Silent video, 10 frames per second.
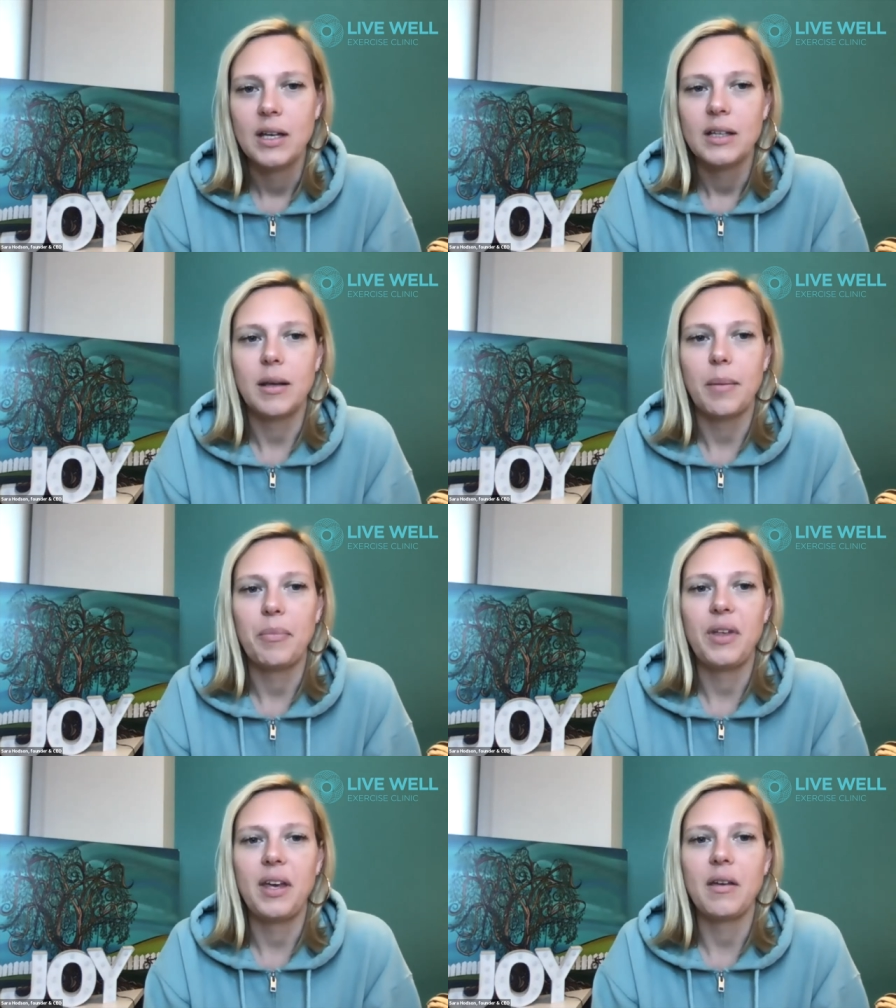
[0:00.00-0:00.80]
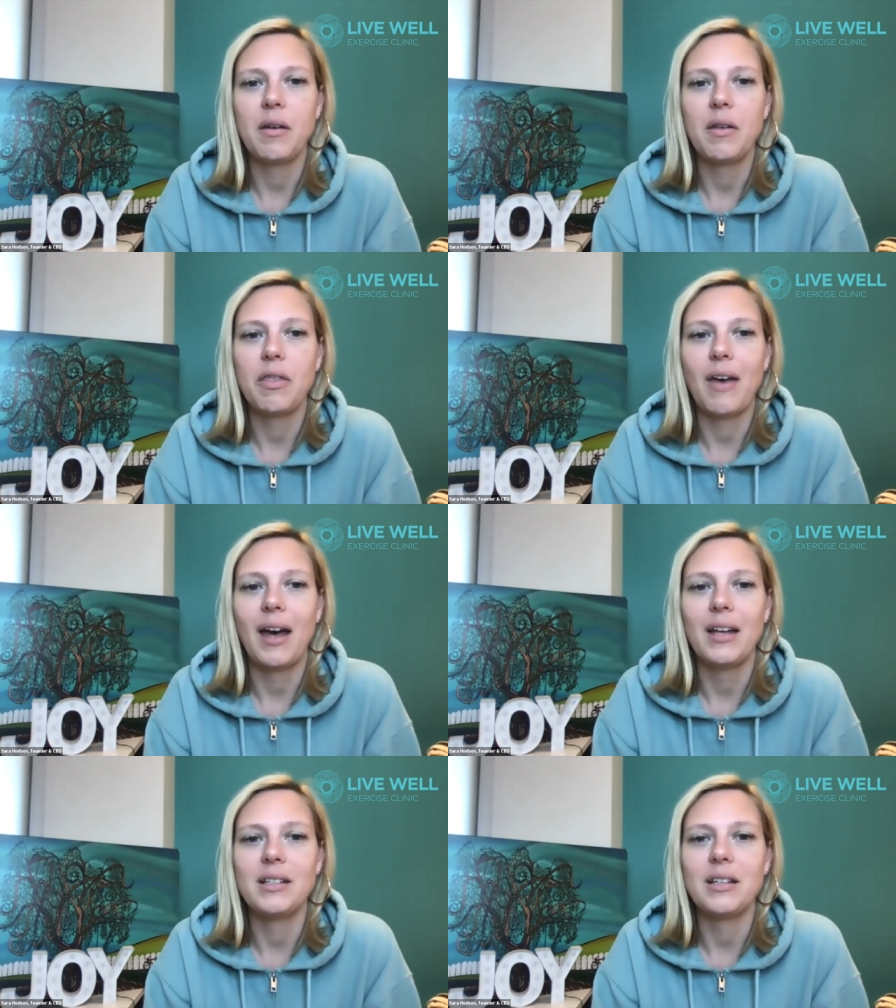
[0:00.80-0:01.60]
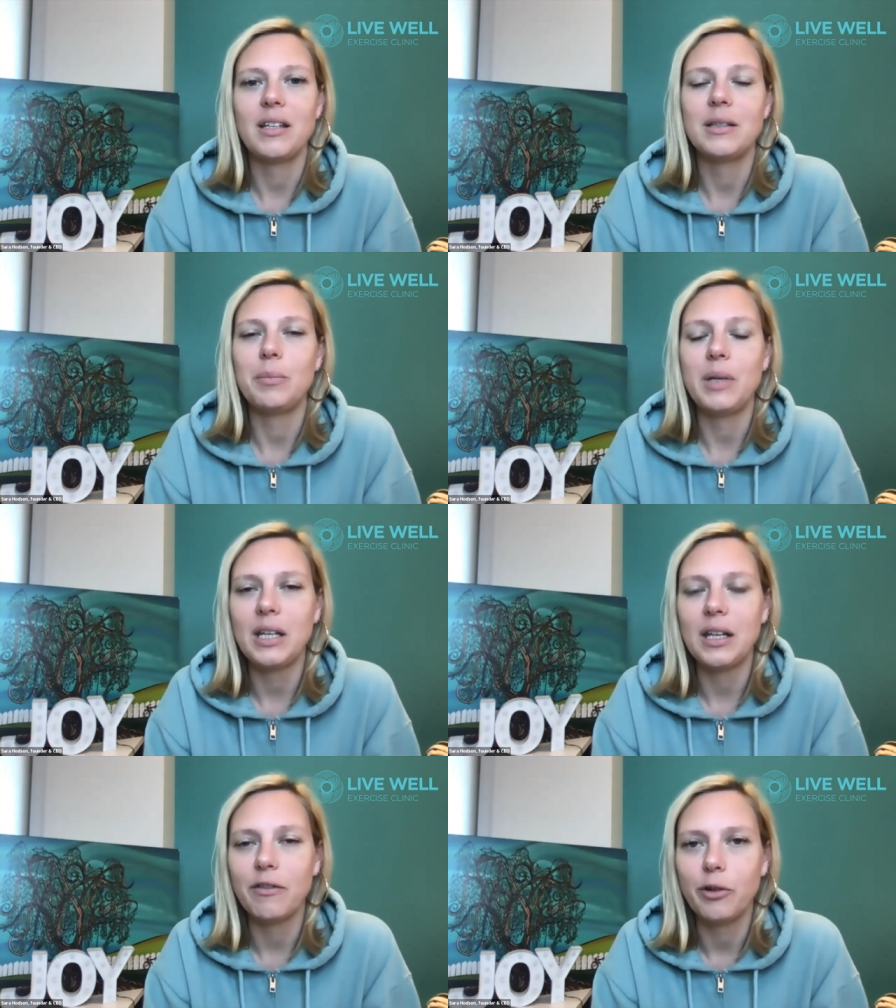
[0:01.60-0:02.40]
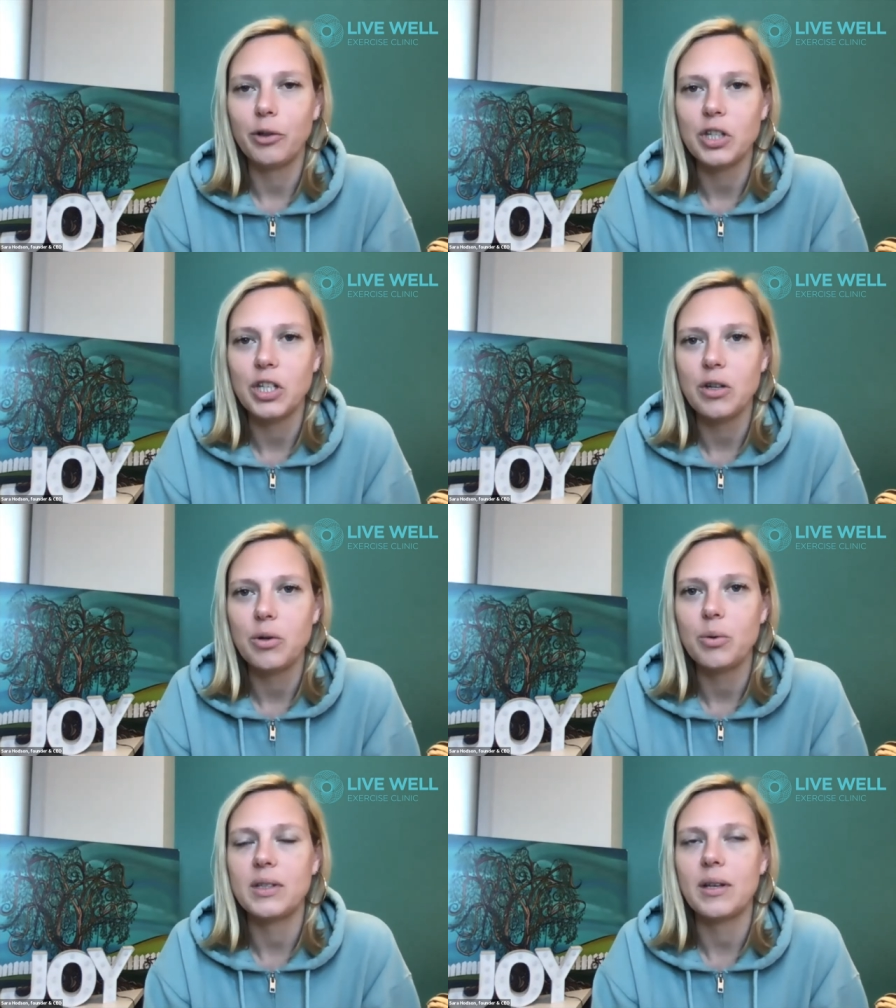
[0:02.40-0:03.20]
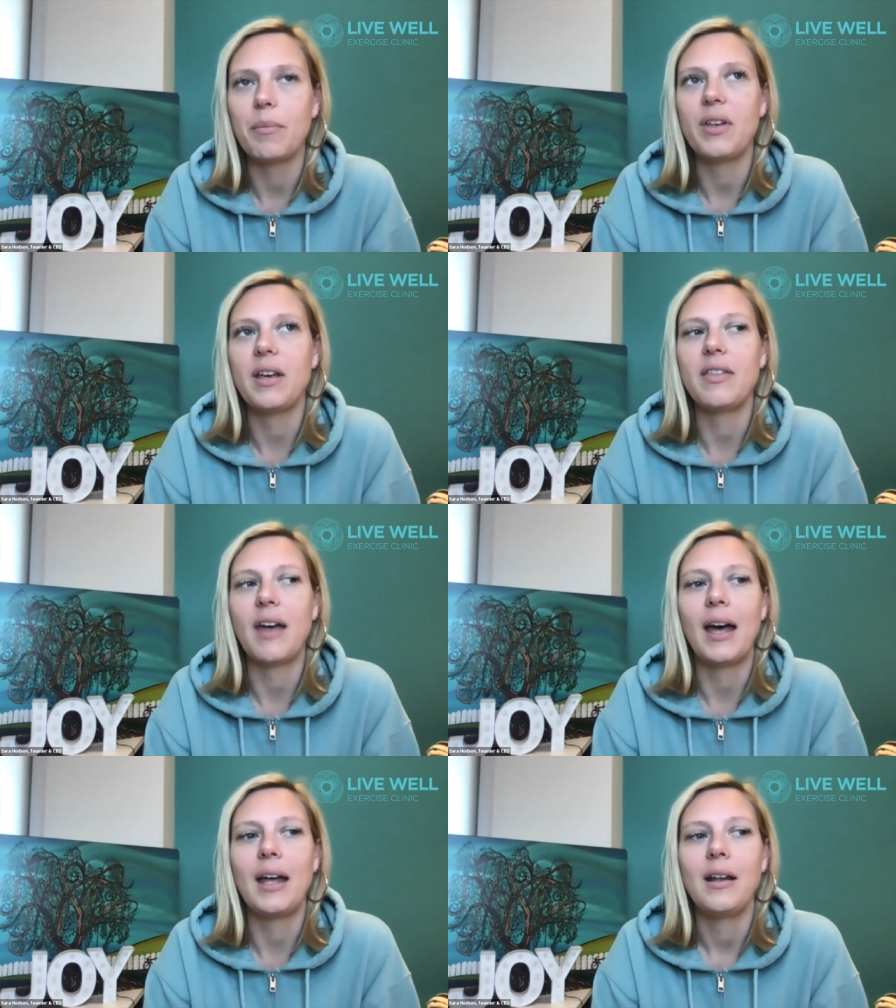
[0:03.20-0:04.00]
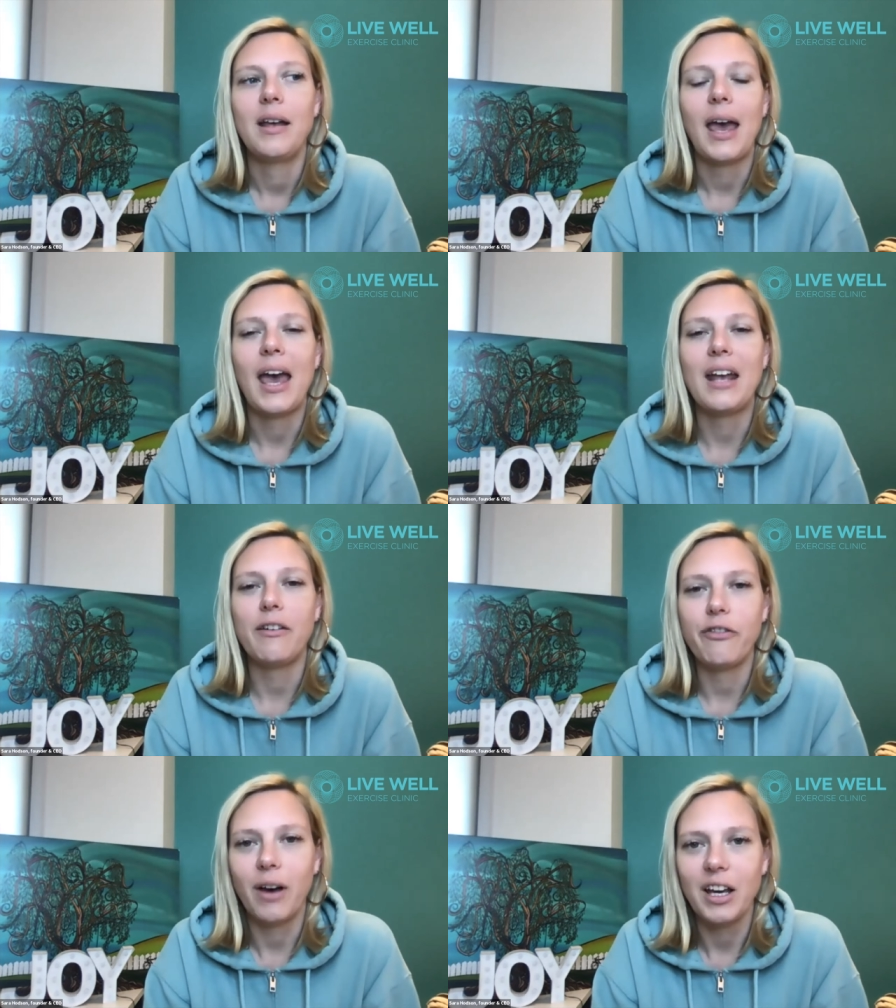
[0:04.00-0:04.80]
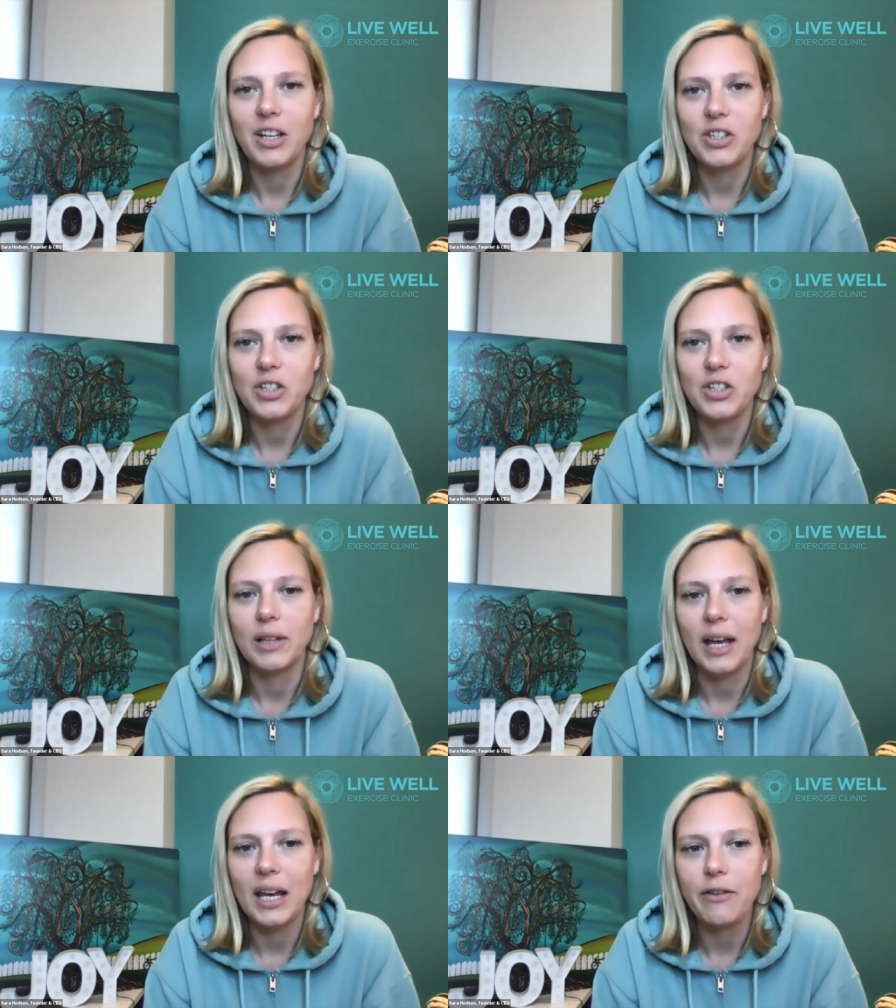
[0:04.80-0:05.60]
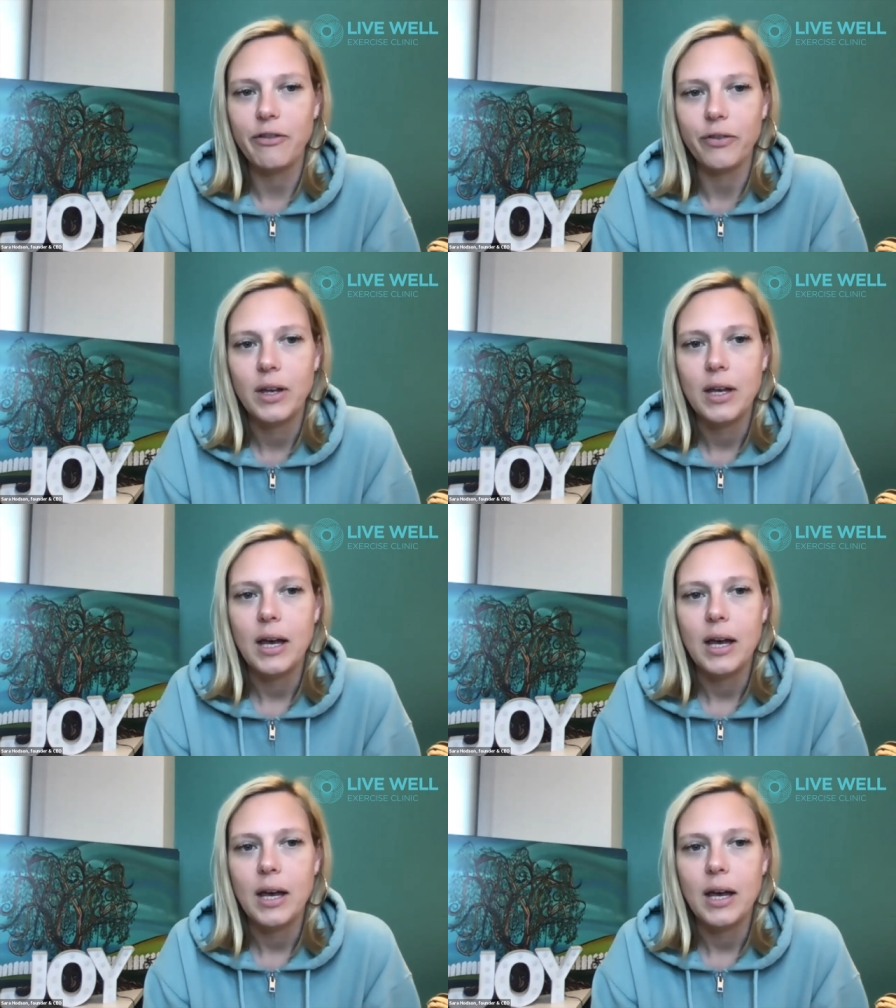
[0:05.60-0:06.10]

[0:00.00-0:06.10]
something that is meaningful to you, something that edifies your life.